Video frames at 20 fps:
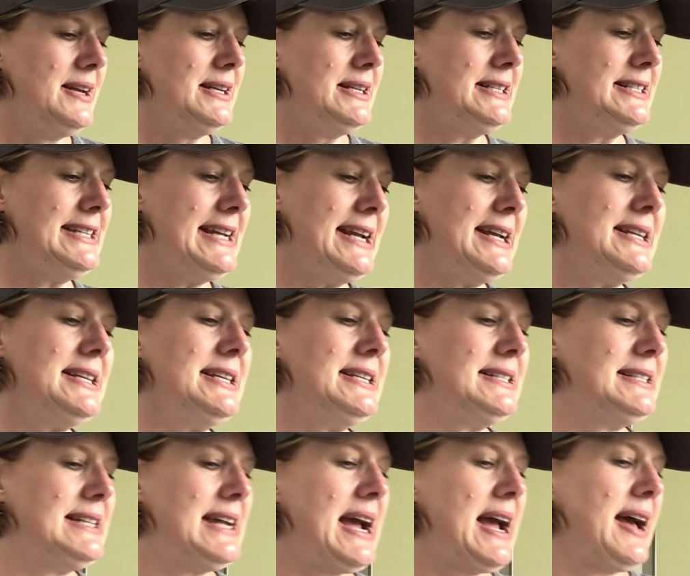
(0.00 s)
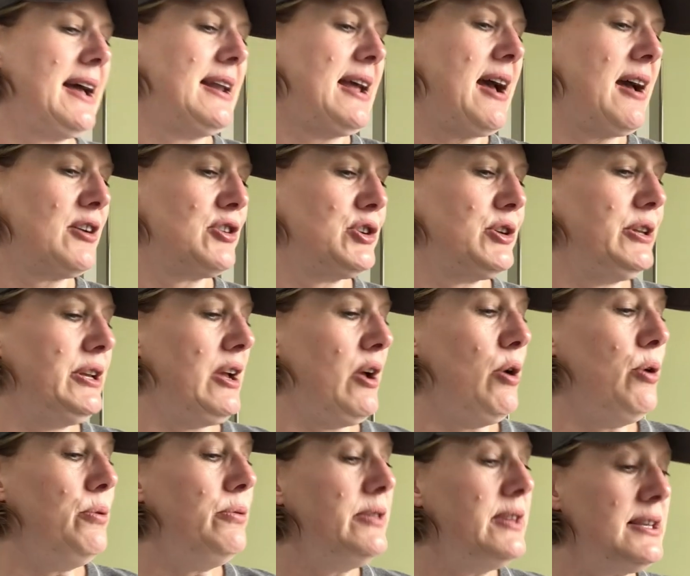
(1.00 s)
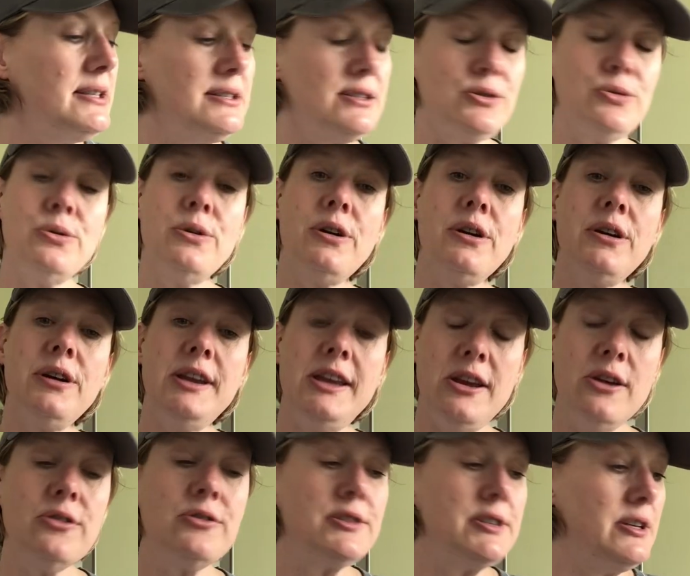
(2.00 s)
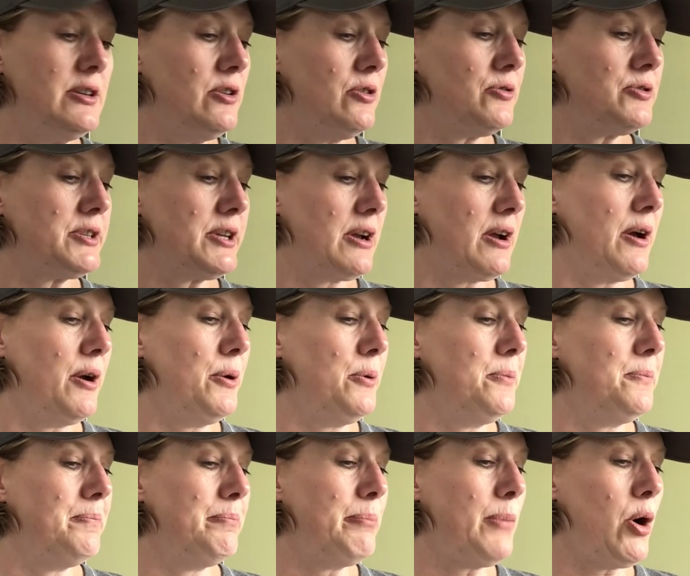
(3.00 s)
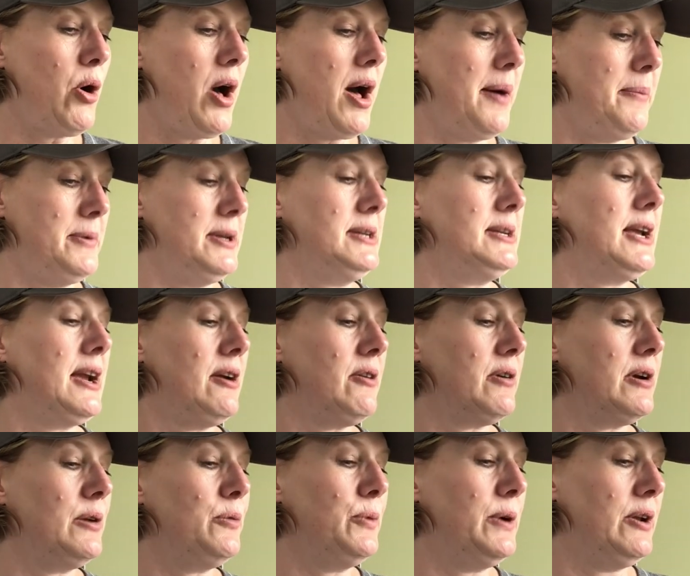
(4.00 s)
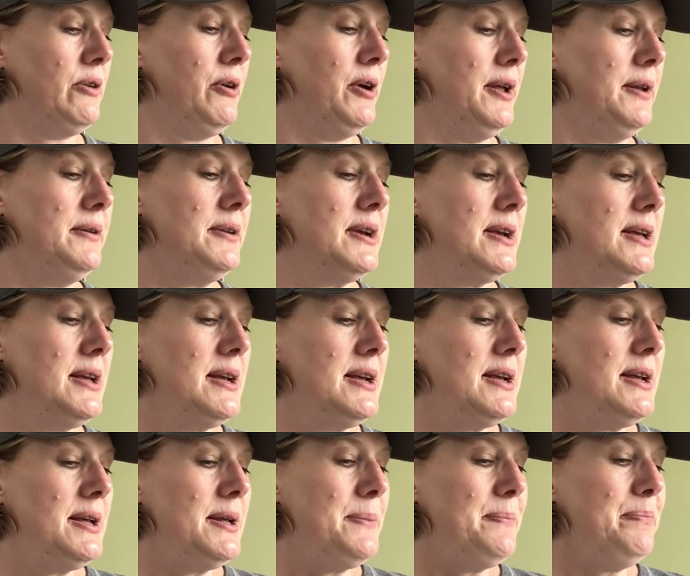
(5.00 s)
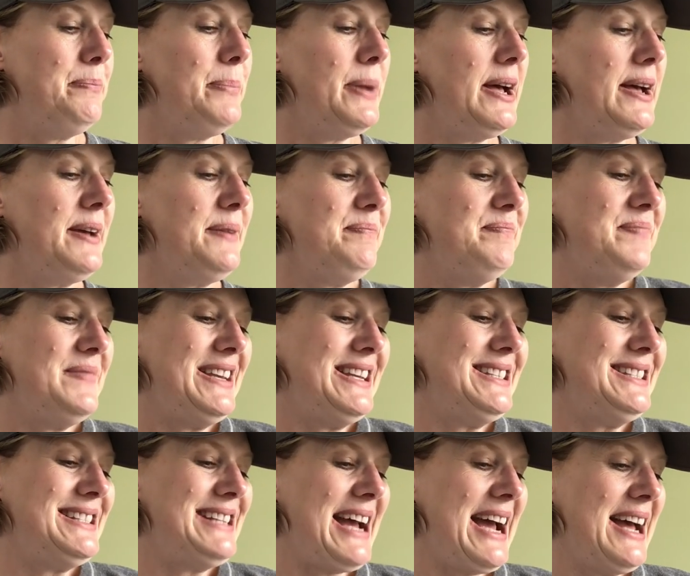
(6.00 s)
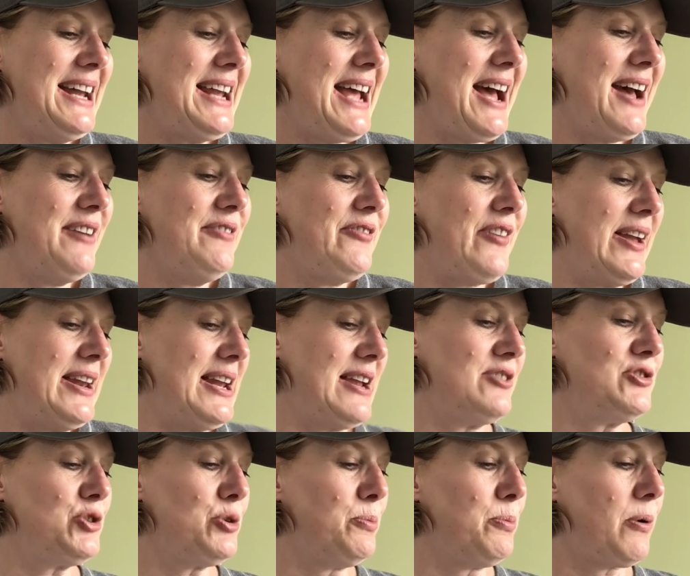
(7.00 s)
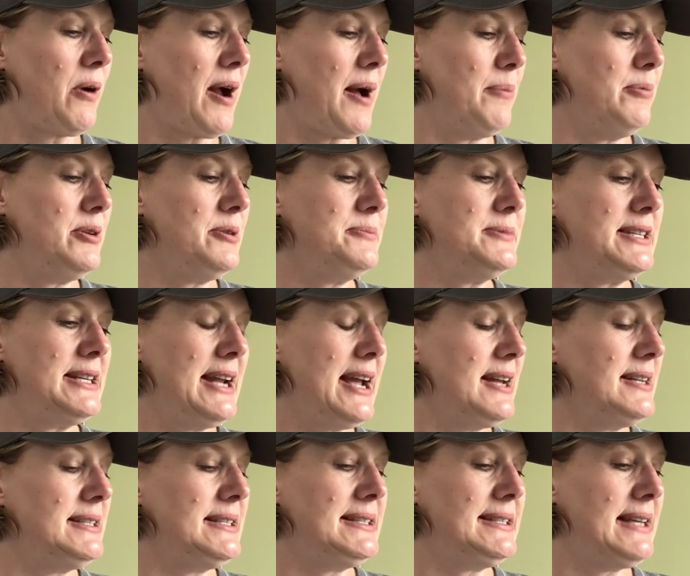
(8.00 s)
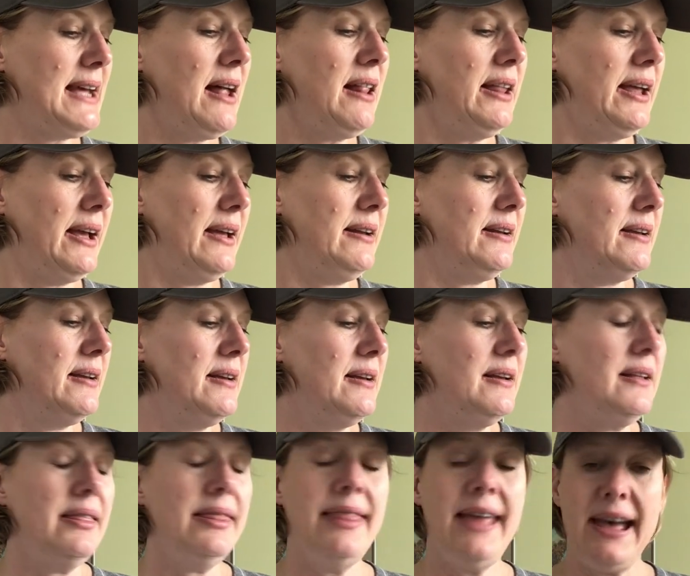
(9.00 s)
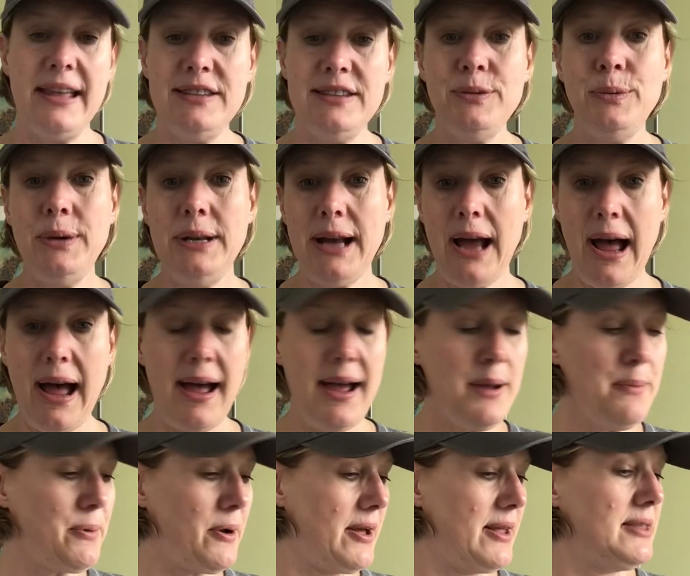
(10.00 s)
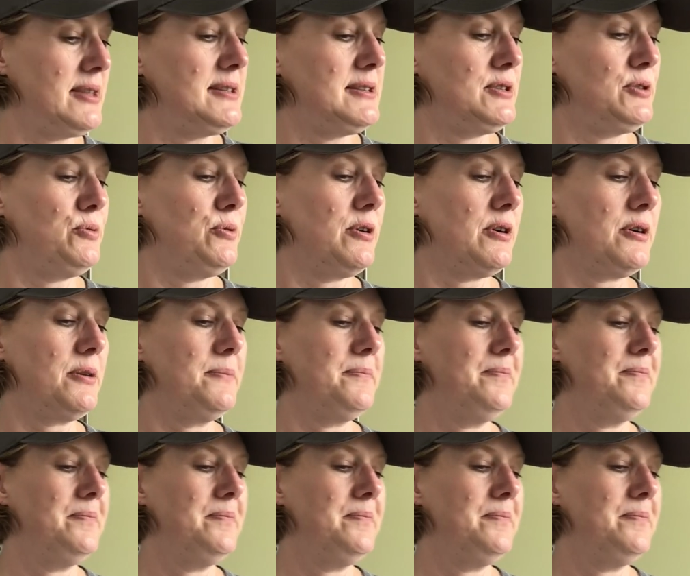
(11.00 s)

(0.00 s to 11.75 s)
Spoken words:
Danny's dad actually owned this store years and years ago, Mohammed Carrot went on. But his dad had financial problems and had to sell it. That's when I bought the store.